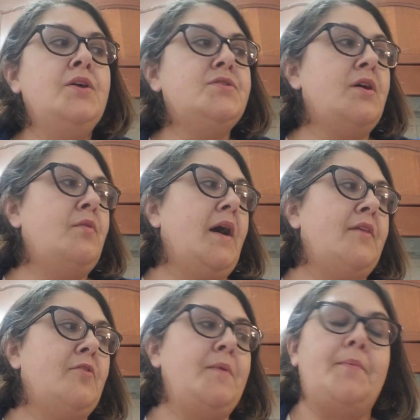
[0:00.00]
So
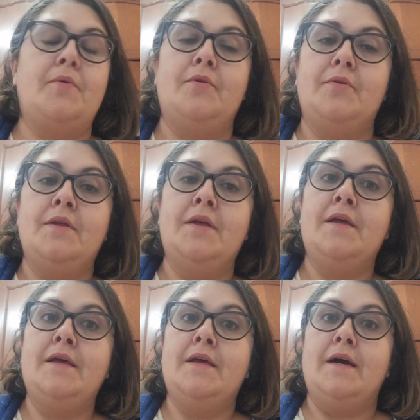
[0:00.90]
either people
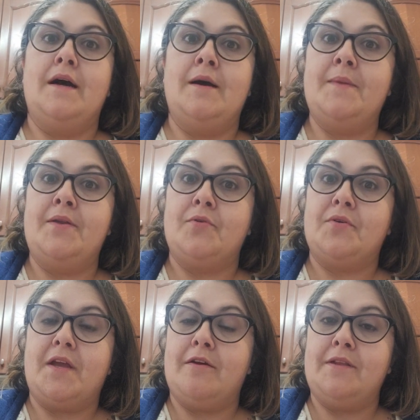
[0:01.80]
um, in
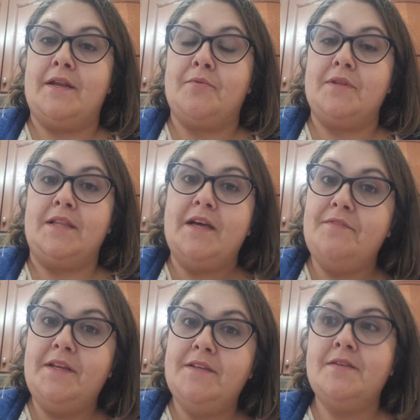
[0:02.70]
North Carolina really
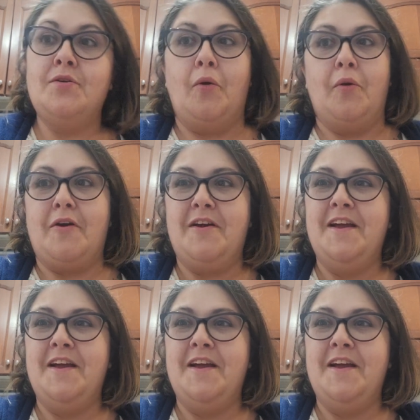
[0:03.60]
loved it, or